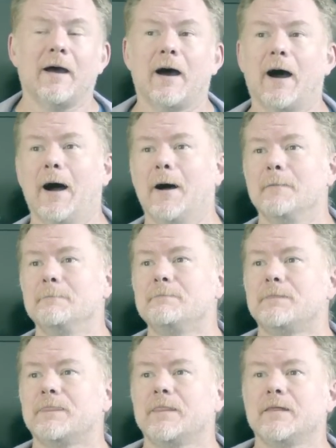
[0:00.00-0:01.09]

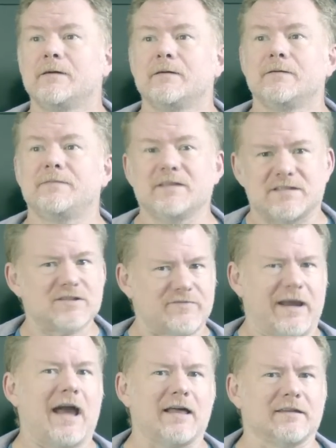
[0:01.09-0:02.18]
this is
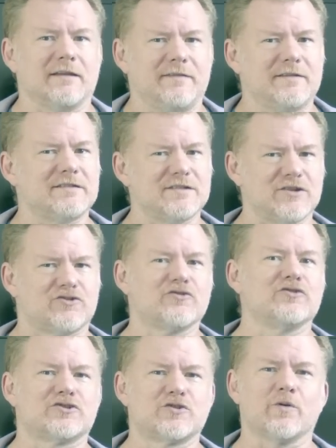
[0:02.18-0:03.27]
reality. This is a
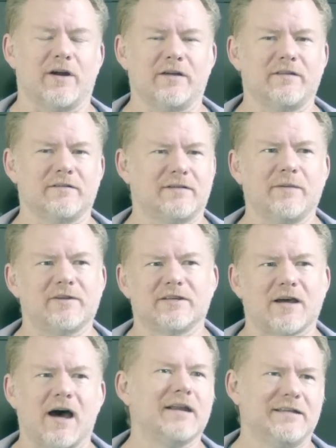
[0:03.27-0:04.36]
true story. That Kim and
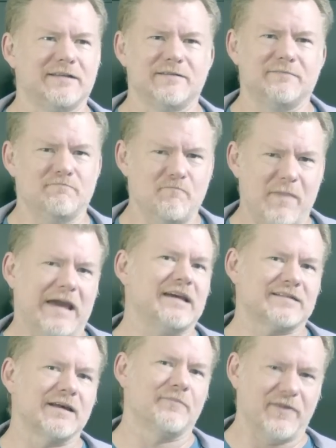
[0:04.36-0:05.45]
Todd didn't make
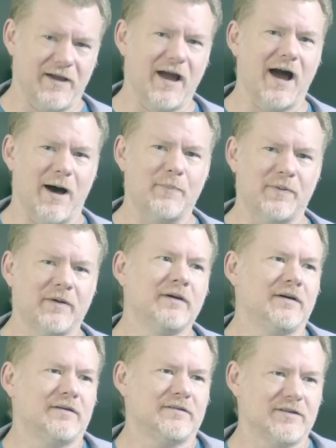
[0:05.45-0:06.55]
something up
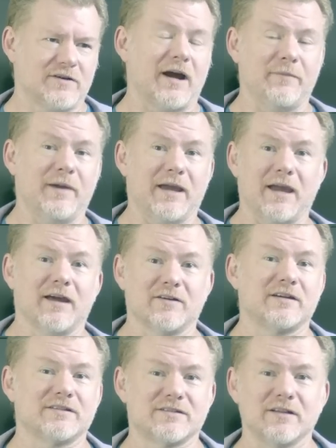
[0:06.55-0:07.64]
to try to make
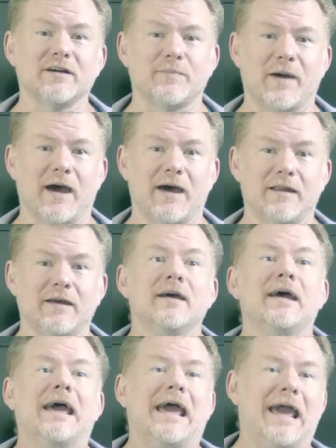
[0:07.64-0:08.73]
anarchists look bad,
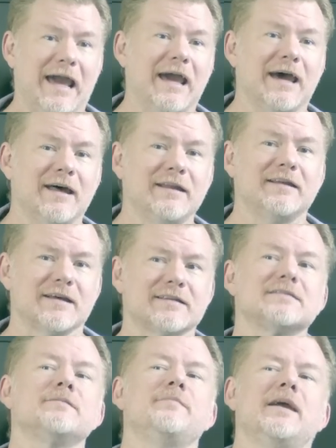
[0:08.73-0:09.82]
and it
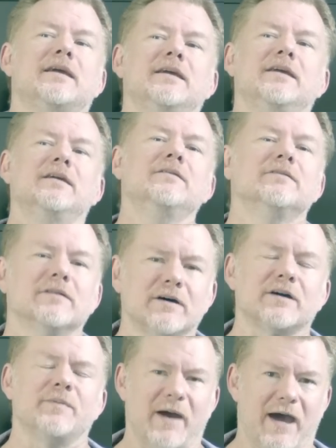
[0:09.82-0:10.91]
doesn't make you
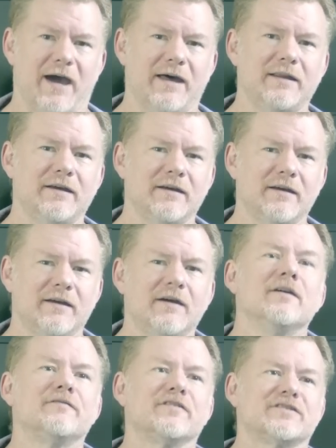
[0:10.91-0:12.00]
look bad
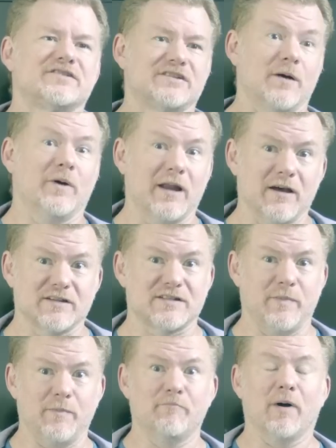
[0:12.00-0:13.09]
for someone else
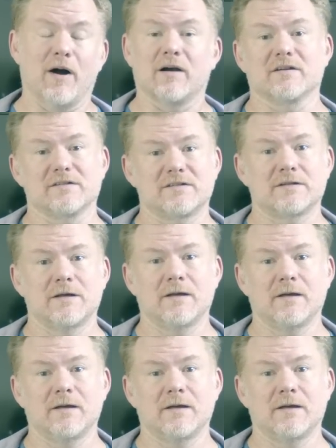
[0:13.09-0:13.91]
to be bonkers.